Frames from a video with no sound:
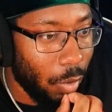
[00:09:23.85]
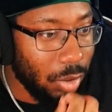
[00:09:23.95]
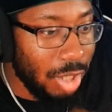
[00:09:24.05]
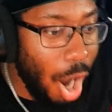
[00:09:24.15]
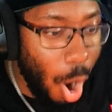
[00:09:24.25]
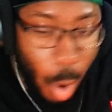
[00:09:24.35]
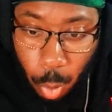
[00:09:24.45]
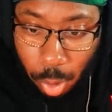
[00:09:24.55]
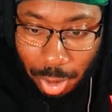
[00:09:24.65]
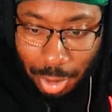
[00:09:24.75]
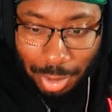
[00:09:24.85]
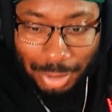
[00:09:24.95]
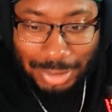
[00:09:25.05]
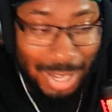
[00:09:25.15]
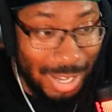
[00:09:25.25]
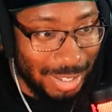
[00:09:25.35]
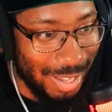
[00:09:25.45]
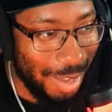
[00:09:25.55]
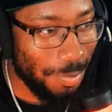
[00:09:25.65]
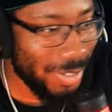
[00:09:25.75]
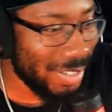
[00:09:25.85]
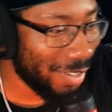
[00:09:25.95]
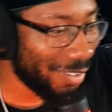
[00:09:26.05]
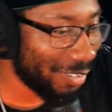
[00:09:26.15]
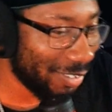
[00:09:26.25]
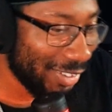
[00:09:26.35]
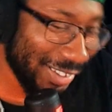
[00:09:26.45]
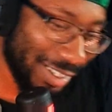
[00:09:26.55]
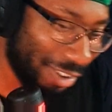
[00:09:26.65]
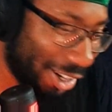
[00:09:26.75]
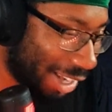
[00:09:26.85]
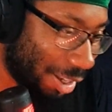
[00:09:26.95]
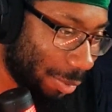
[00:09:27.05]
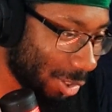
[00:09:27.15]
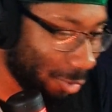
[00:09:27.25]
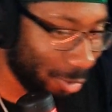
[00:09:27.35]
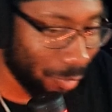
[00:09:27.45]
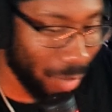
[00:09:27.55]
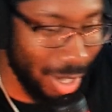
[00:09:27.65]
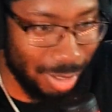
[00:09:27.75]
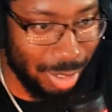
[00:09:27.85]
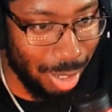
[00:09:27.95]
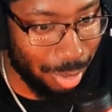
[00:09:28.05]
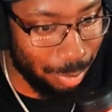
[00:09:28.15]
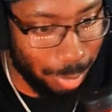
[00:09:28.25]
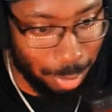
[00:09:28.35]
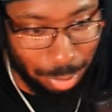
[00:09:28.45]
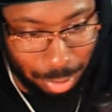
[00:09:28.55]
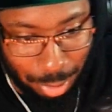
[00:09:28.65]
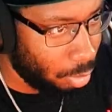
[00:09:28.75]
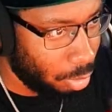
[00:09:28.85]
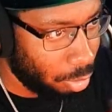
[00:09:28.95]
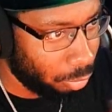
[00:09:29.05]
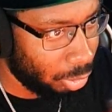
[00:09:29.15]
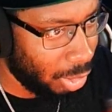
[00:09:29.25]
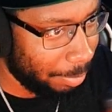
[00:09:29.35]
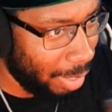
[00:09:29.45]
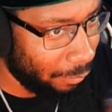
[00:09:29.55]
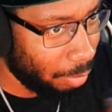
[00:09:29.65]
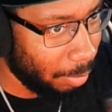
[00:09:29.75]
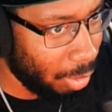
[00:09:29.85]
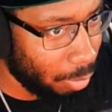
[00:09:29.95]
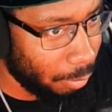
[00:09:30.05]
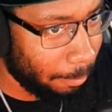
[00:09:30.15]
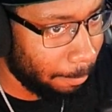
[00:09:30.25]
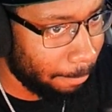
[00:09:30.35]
No, the end of the episode. No, next episode right now, bro. Oh snap, they having a meeting.